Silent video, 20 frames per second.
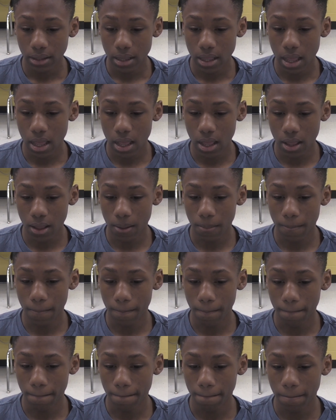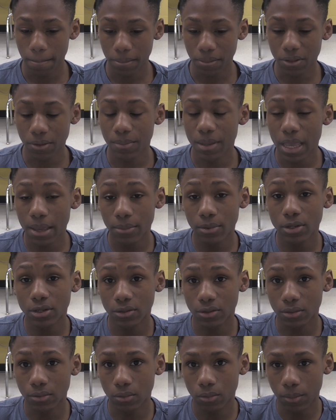to be able
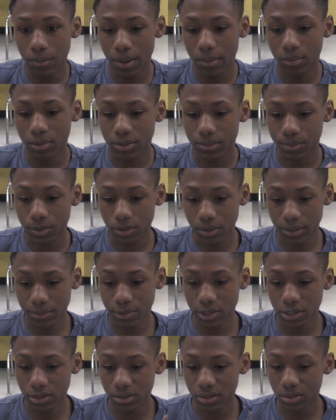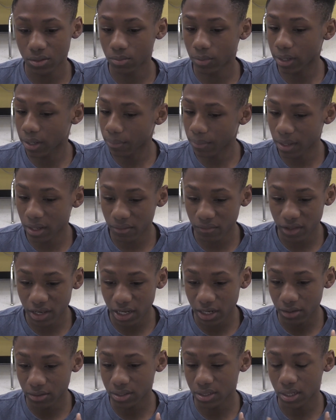to remember subscriptions, recommended
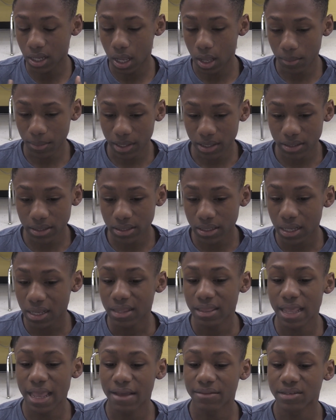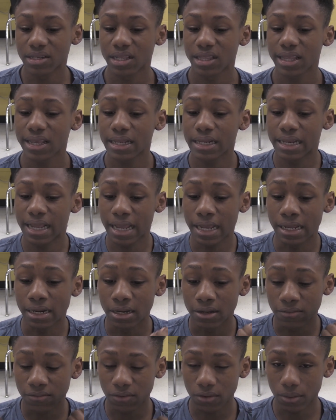videos, and comments, they have to collect
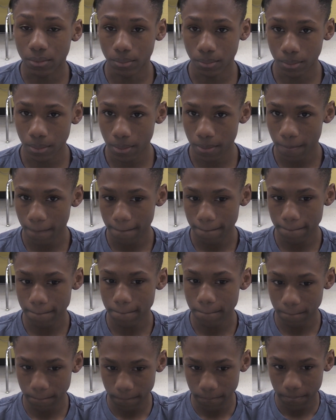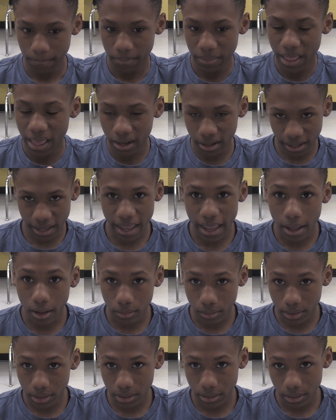data from that account.
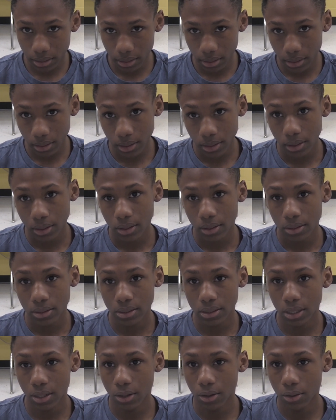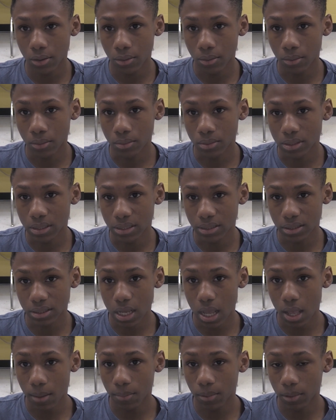So since
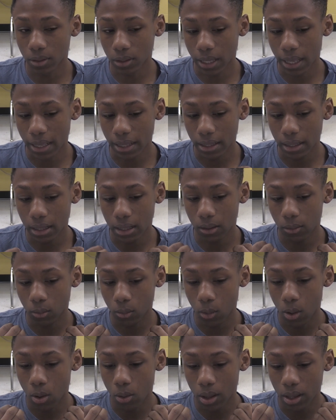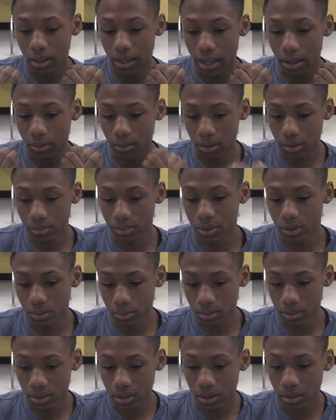COPPA won't allow
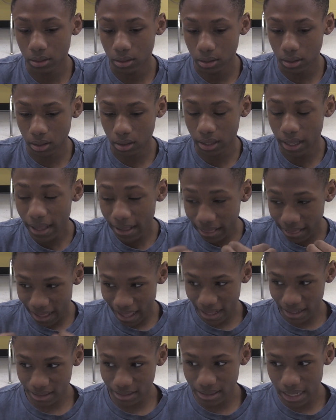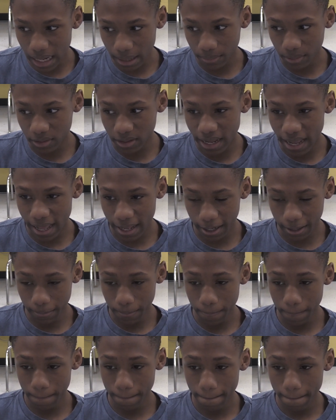YouTube to collect that type of data,
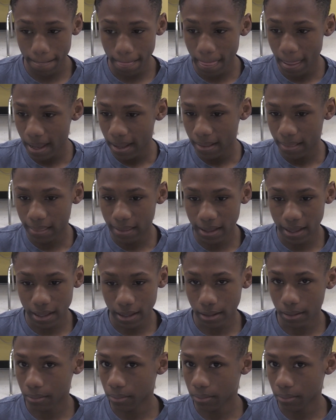then